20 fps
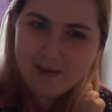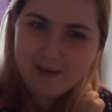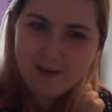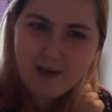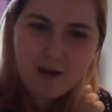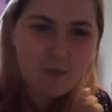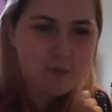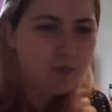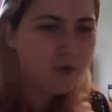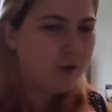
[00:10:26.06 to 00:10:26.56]

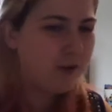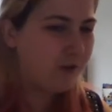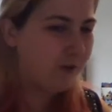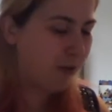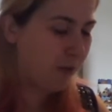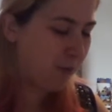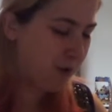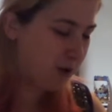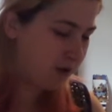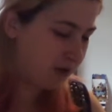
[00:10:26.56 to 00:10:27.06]
I'm really
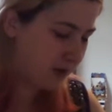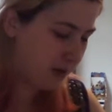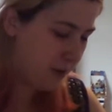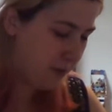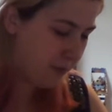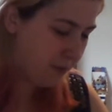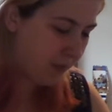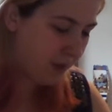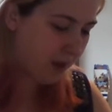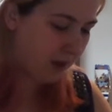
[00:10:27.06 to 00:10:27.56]
rubbish.
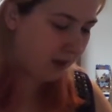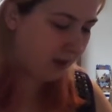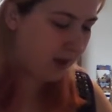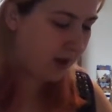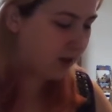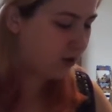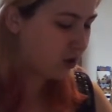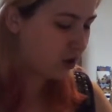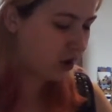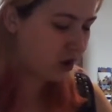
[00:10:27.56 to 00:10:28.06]

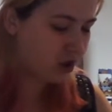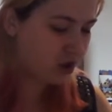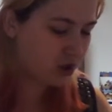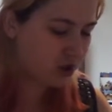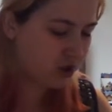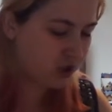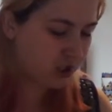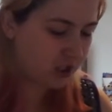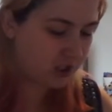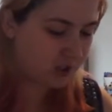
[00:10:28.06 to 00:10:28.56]
Can't do
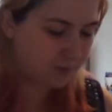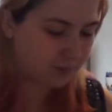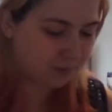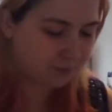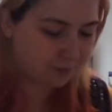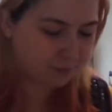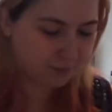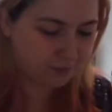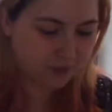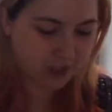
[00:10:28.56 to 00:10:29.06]
Australian.
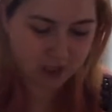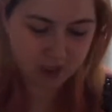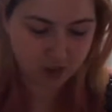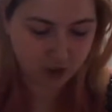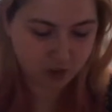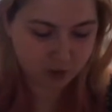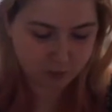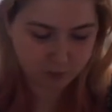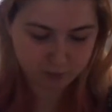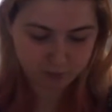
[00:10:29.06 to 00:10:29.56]
Can't
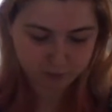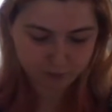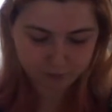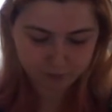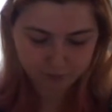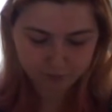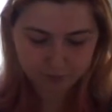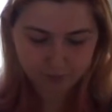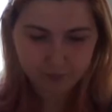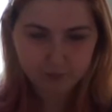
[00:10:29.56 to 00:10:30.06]
do it.
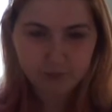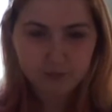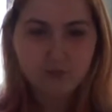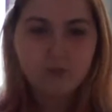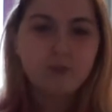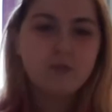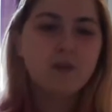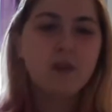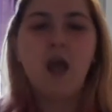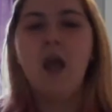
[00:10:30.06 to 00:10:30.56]

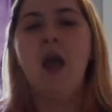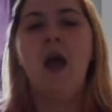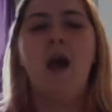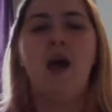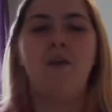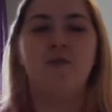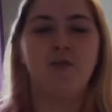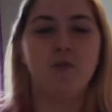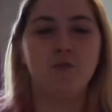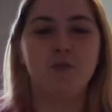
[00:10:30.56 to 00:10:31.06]

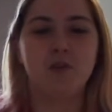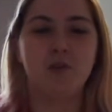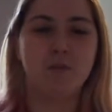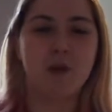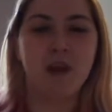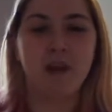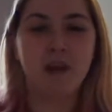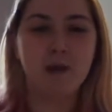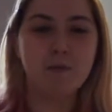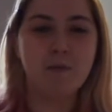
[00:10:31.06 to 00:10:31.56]
I'm from
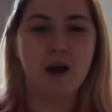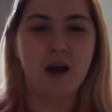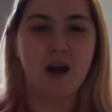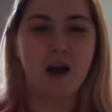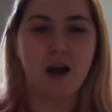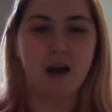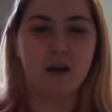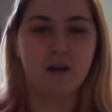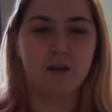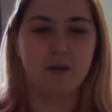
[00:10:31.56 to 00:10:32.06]
Jamaica,
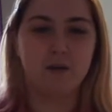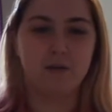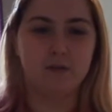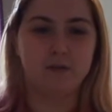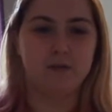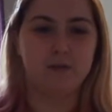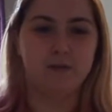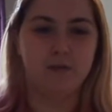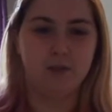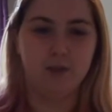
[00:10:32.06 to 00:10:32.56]
man.
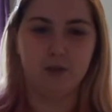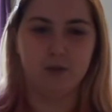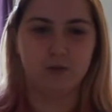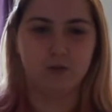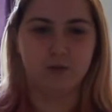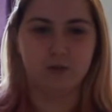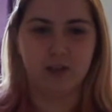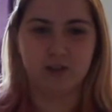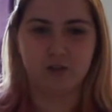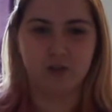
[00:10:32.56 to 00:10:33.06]
No,
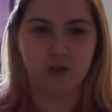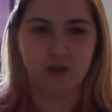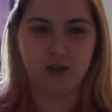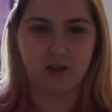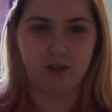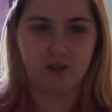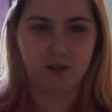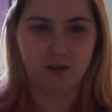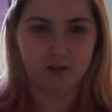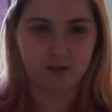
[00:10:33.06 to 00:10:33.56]
that's not
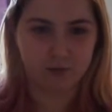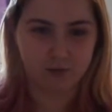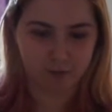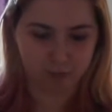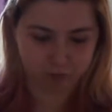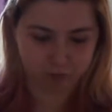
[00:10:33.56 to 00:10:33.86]
it either.